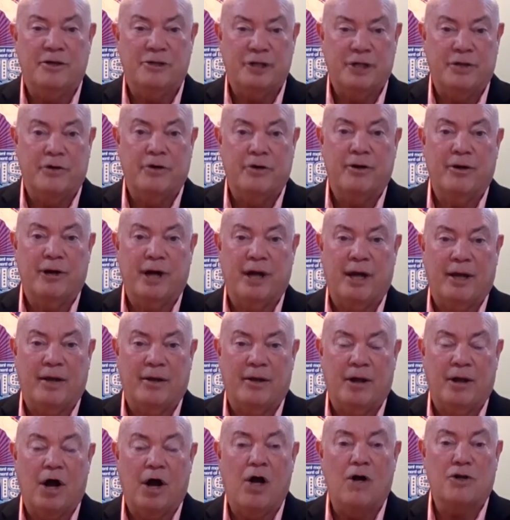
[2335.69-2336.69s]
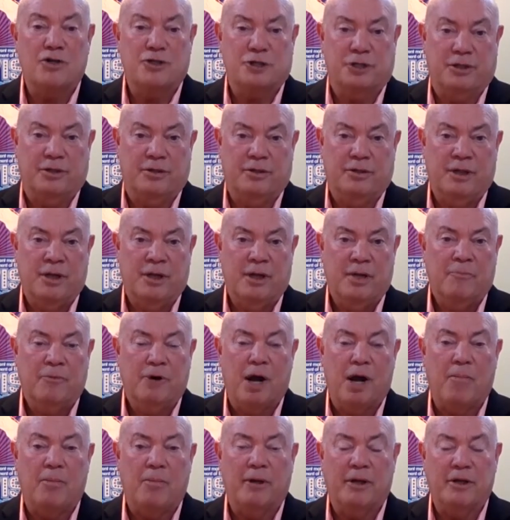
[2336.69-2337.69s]
dinner and auction
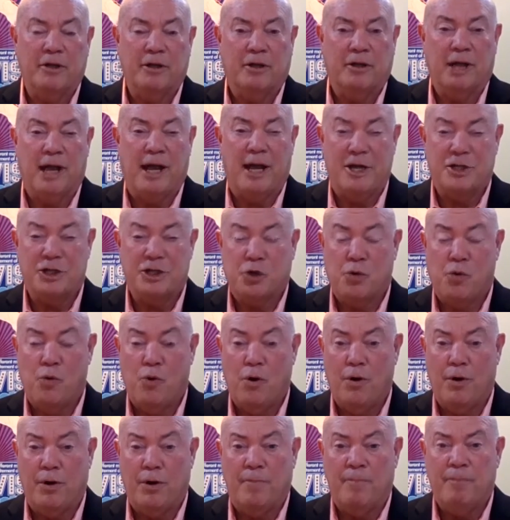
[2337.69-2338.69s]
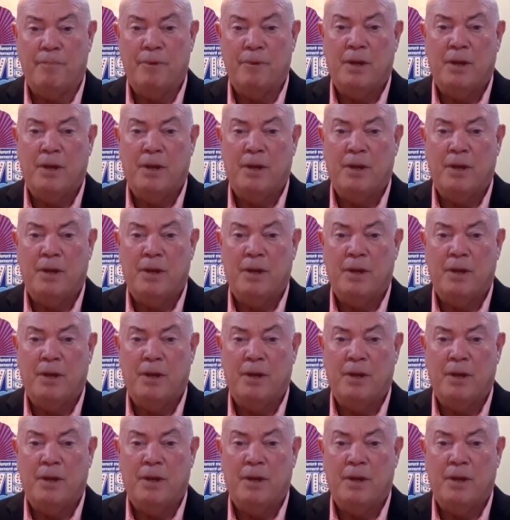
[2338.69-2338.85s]
probably in the last quarter.